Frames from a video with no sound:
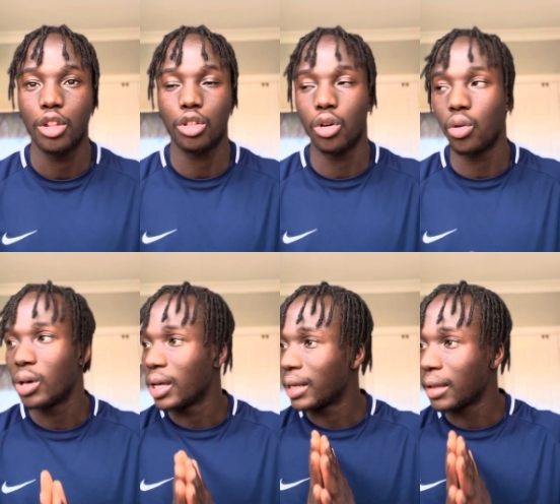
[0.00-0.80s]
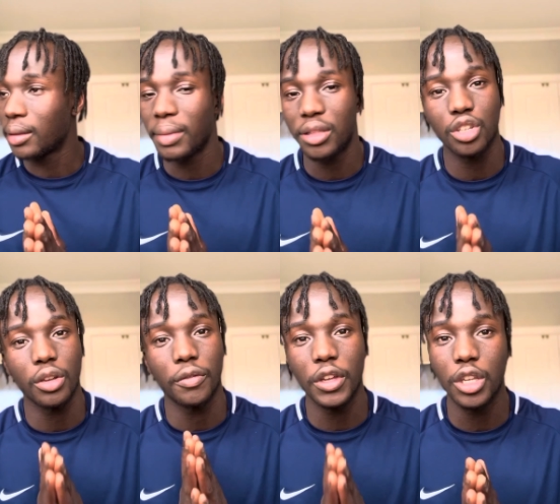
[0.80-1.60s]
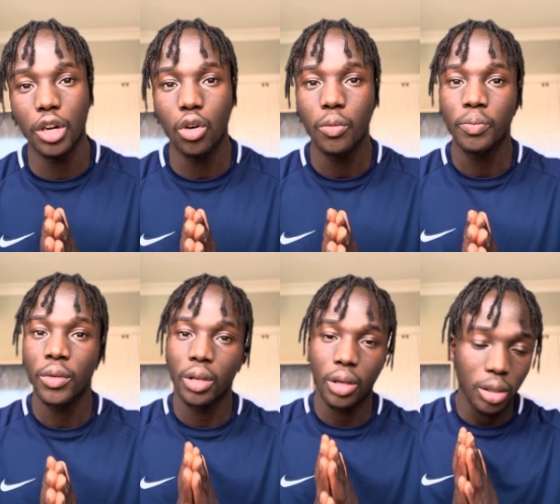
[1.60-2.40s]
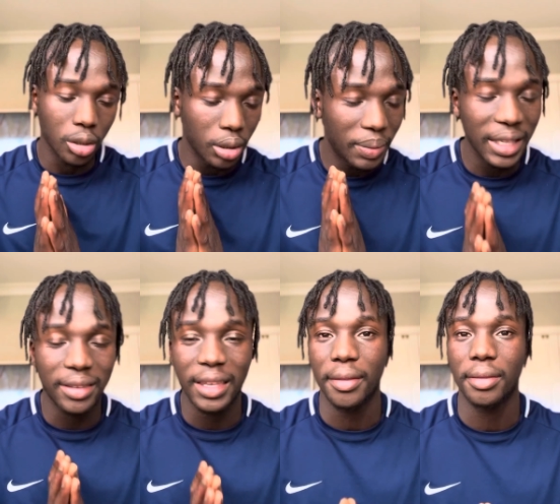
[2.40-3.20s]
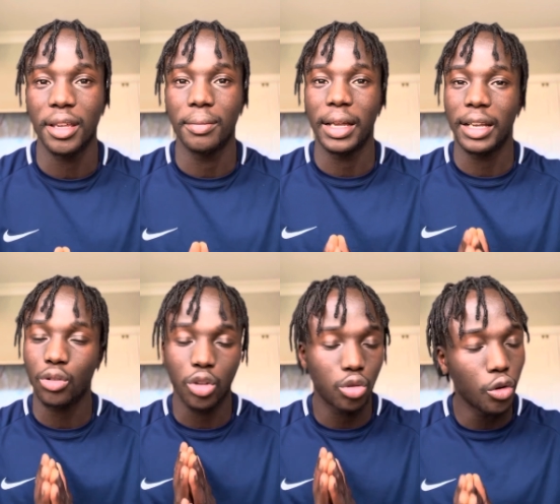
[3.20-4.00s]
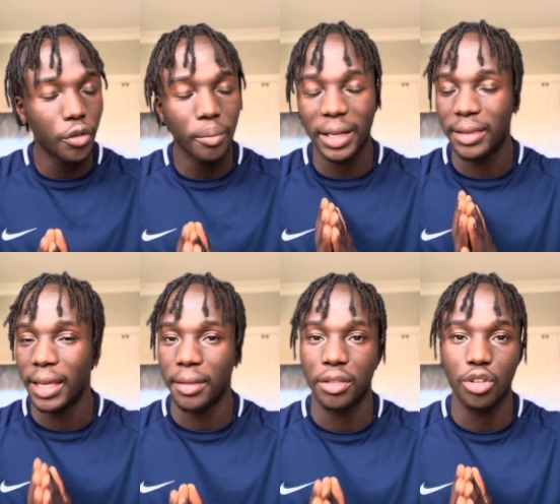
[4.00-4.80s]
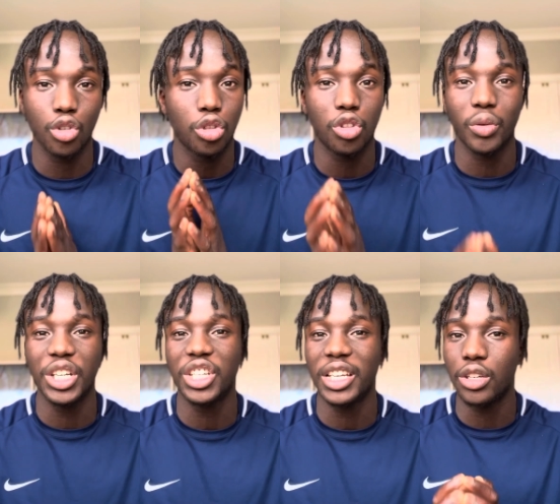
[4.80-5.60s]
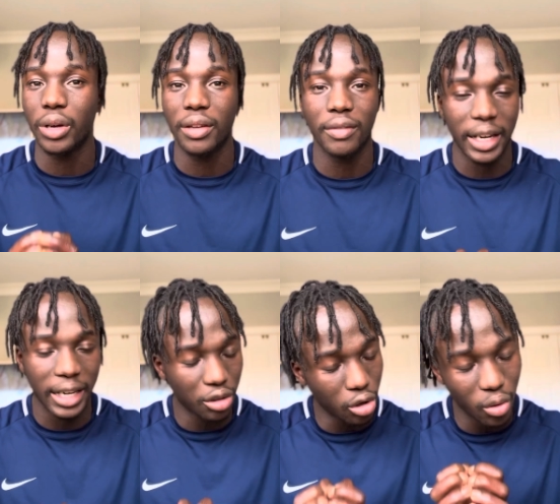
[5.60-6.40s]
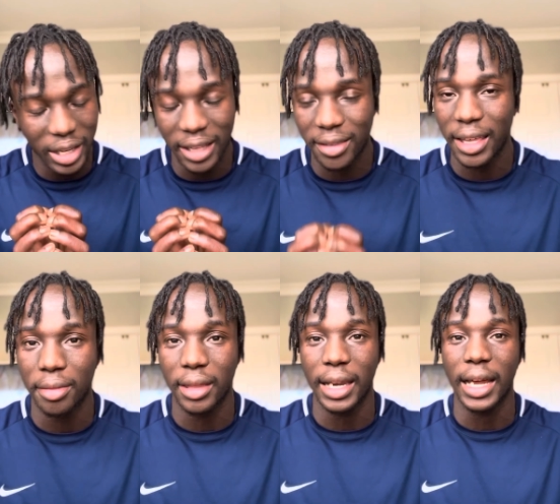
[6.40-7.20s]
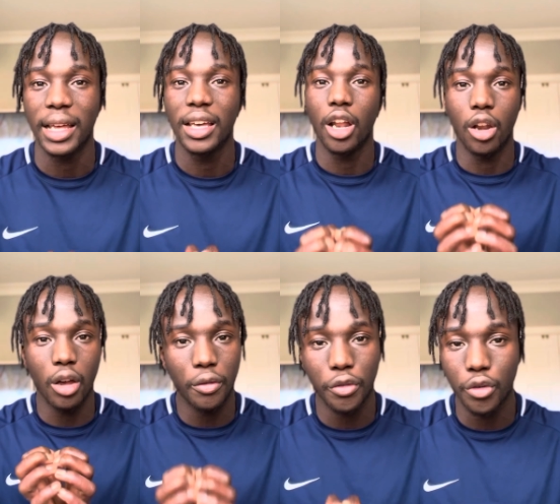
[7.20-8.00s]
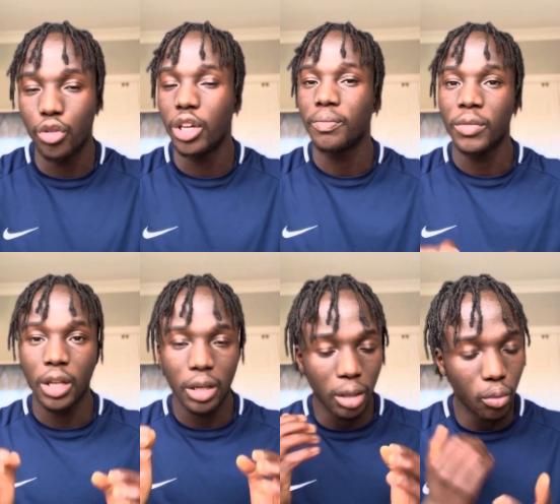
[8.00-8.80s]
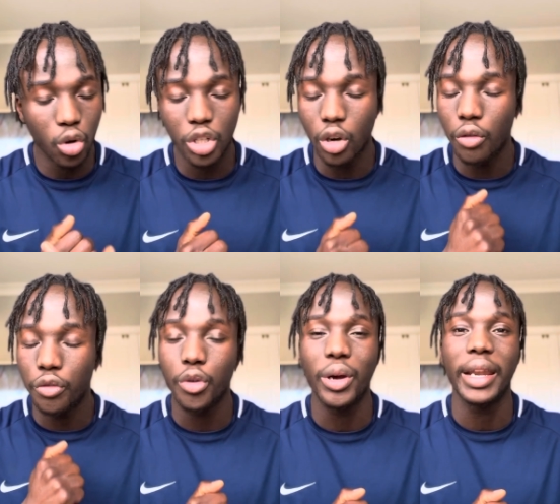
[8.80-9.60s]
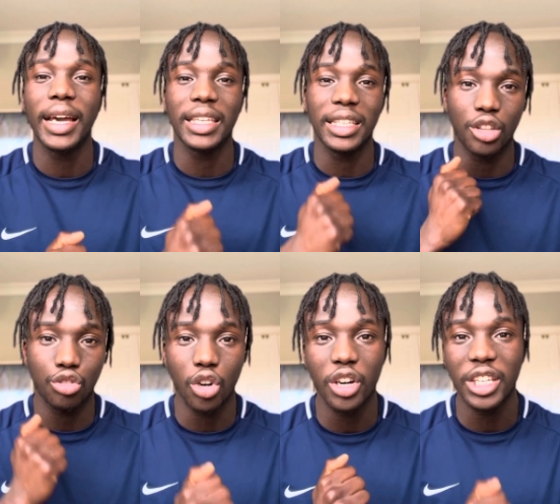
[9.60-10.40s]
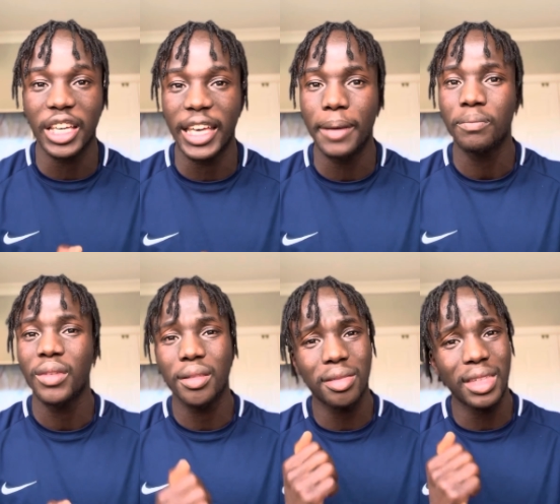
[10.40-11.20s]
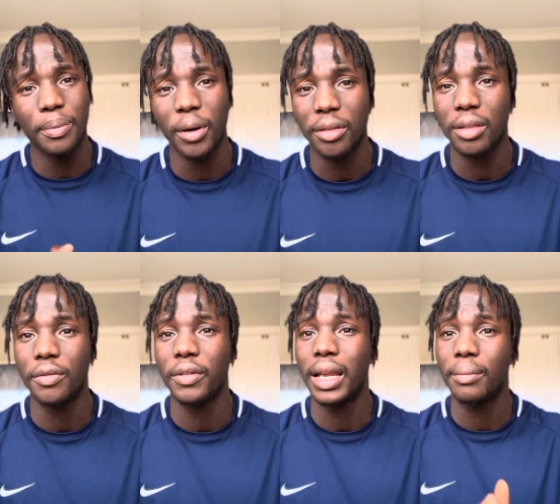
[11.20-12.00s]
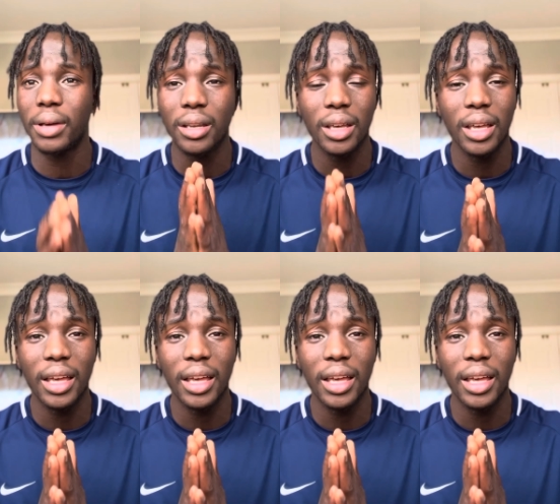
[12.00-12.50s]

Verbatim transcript: So that's the message of the video. You're being tested, man. It's nothing but a test. Your situation that you're in right now is only a test in that. Learn through it. The more you go through and that, the stronger you get. Stay positive on that, man.